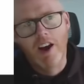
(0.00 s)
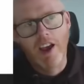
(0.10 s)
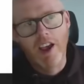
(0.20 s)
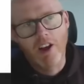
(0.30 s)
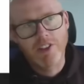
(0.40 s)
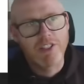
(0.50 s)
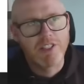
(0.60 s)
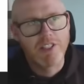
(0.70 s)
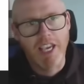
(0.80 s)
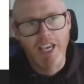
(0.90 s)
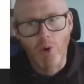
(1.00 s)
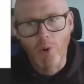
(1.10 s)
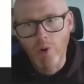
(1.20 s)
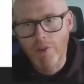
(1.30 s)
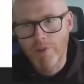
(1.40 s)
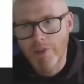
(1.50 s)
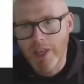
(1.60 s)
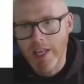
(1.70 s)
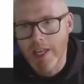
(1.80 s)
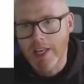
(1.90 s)
I asked it to take all of
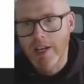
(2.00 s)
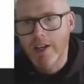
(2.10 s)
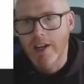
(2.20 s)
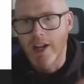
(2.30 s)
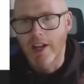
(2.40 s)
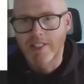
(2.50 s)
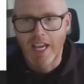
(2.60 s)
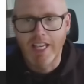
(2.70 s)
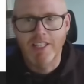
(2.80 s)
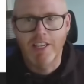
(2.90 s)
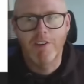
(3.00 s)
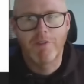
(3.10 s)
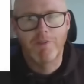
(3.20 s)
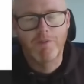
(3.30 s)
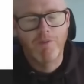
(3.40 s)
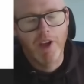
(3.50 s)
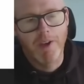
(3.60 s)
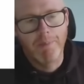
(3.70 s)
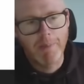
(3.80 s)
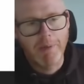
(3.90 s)
the
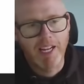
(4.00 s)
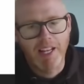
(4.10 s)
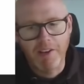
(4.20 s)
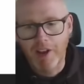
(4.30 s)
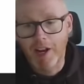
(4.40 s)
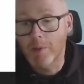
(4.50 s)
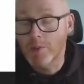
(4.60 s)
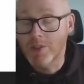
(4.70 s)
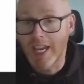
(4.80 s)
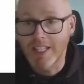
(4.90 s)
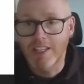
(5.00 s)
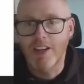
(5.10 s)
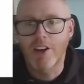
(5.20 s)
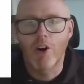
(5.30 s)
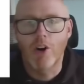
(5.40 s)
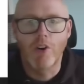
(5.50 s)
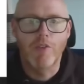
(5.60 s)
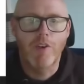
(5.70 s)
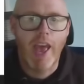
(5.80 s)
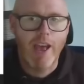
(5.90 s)
publicly available data
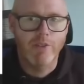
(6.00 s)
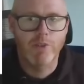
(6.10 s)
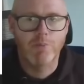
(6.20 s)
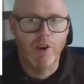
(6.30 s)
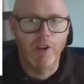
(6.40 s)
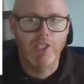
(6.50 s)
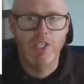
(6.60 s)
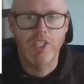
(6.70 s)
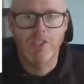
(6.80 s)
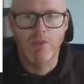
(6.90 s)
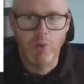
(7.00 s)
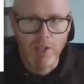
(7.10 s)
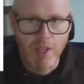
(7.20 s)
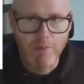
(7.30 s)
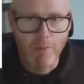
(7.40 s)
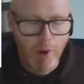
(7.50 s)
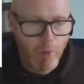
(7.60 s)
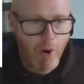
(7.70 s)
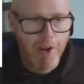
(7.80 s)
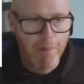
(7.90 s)
of house prices within my
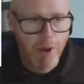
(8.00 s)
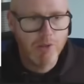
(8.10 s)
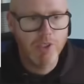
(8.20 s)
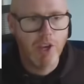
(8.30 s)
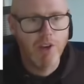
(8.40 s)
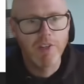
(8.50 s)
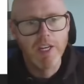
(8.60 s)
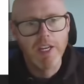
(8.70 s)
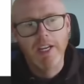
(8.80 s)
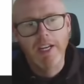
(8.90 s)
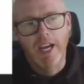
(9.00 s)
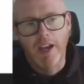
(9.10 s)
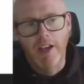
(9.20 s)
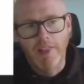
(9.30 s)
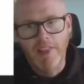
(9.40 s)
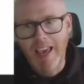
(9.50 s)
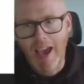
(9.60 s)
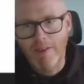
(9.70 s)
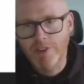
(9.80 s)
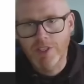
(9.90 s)
wider postcode, the
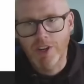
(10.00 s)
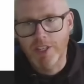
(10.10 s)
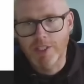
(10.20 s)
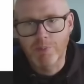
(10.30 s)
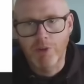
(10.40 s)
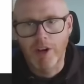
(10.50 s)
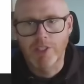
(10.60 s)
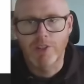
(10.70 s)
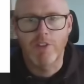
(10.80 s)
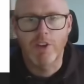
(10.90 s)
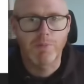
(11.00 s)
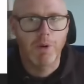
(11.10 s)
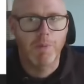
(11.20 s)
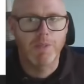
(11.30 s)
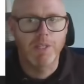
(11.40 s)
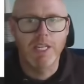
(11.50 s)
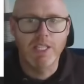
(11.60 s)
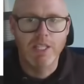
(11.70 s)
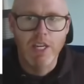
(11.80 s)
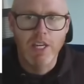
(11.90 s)
advertised price of those
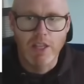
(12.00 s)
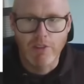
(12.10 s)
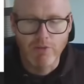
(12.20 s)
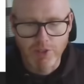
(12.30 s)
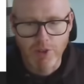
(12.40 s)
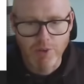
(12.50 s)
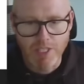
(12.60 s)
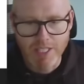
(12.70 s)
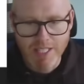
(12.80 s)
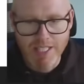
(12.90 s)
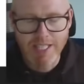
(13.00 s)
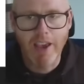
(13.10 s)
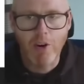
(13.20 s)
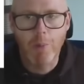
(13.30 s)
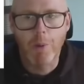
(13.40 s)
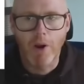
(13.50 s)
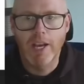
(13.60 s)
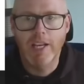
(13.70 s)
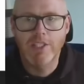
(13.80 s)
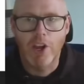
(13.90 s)
properties, the resulting sale
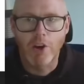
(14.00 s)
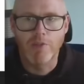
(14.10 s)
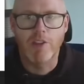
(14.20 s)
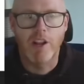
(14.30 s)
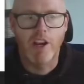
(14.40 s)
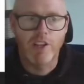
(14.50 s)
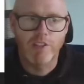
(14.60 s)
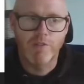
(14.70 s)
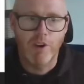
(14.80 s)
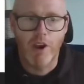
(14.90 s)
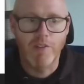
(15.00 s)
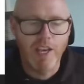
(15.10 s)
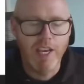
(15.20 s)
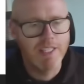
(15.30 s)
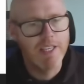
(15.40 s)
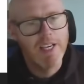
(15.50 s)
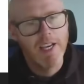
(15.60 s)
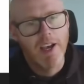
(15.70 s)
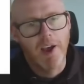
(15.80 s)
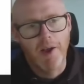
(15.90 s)
price over the last 5 years,
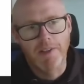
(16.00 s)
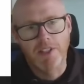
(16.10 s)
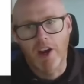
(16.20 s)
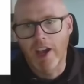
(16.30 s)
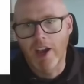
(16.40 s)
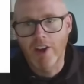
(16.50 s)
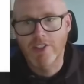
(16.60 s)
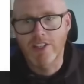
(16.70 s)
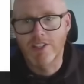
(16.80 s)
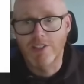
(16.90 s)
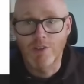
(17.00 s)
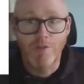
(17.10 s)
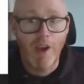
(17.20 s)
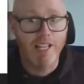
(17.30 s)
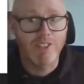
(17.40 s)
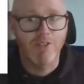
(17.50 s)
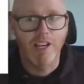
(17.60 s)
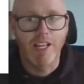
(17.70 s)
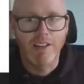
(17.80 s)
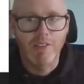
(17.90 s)
and I asked it to factor
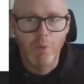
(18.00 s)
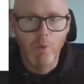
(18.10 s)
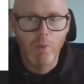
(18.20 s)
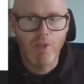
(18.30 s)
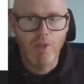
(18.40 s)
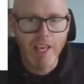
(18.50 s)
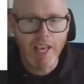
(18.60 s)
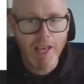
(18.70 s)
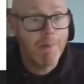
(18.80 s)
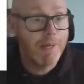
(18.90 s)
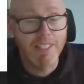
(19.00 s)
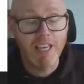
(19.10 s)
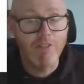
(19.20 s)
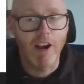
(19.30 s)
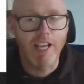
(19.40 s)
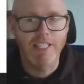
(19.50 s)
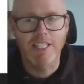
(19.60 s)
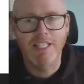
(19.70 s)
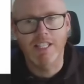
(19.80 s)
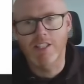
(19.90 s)
in the EPC
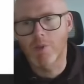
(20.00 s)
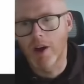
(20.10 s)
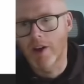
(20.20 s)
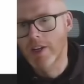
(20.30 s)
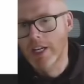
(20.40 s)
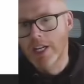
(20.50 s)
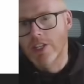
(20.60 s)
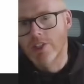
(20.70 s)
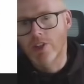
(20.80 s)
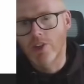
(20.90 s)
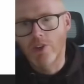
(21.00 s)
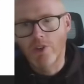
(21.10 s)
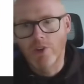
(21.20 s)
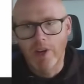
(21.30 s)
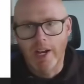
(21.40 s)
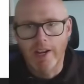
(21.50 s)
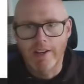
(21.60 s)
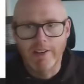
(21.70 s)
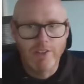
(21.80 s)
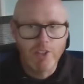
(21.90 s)
ratings as well,
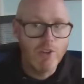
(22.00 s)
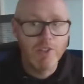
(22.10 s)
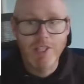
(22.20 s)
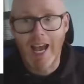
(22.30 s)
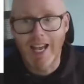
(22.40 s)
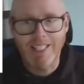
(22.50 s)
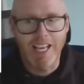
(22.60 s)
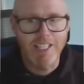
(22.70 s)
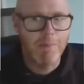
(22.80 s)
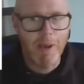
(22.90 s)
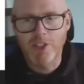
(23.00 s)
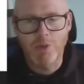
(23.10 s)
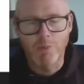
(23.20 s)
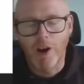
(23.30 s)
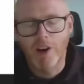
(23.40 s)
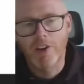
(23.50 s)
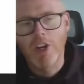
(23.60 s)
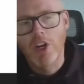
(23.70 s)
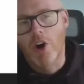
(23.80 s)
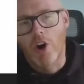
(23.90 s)
to use that as a benchmark
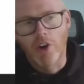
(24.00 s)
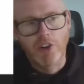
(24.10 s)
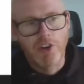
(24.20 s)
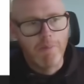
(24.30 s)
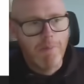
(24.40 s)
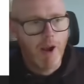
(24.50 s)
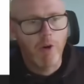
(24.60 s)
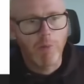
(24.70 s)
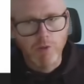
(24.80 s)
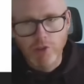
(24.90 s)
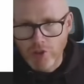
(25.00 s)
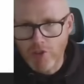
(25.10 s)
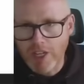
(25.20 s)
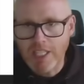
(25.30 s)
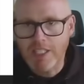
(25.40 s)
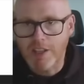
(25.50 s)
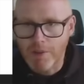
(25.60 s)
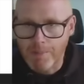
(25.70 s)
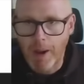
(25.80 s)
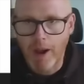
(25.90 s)
on comparable streets and
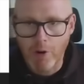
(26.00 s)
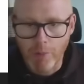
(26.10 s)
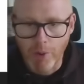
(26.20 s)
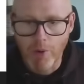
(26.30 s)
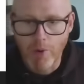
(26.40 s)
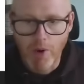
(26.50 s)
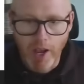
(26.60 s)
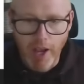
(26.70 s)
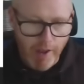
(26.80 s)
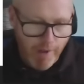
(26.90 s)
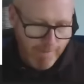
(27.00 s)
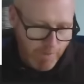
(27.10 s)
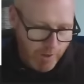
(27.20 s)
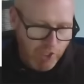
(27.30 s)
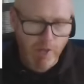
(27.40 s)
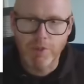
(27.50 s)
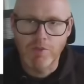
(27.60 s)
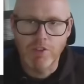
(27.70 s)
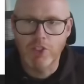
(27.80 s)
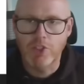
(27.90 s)
comparable
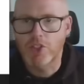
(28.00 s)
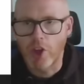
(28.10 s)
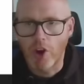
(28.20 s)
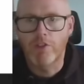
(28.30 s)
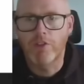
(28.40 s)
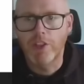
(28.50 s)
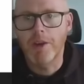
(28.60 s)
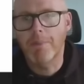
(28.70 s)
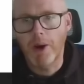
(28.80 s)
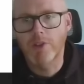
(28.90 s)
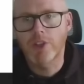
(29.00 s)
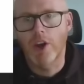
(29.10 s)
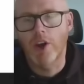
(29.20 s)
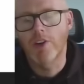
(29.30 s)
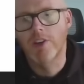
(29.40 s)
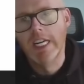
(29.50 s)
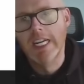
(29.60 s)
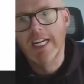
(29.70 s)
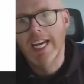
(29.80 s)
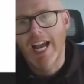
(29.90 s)
subdivisions of the postcode,
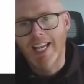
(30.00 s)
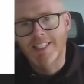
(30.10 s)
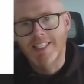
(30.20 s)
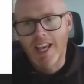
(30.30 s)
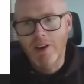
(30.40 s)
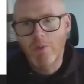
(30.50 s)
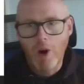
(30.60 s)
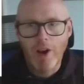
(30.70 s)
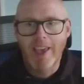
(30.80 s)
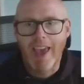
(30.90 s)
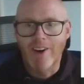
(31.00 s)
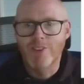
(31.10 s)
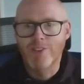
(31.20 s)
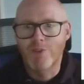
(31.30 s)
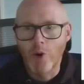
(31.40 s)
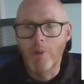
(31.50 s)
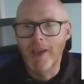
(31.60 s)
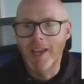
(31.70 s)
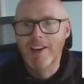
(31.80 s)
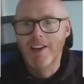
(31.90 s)
and then work out for
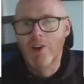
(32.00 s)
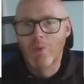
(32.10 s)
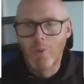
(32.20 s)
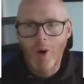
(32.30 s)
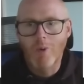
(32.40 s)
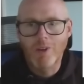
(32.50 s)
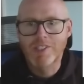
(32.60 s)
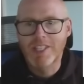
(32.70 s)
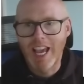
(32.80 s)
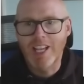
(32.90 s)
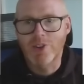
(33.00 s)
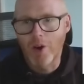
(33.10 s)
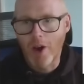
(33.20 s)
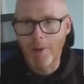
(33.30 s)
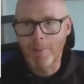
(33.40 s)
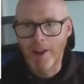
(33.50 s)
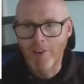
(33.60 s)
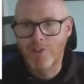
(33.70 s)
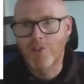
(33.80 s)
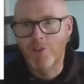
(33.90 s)
me what was the actual
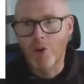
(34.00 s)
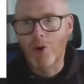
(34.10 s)
uplift for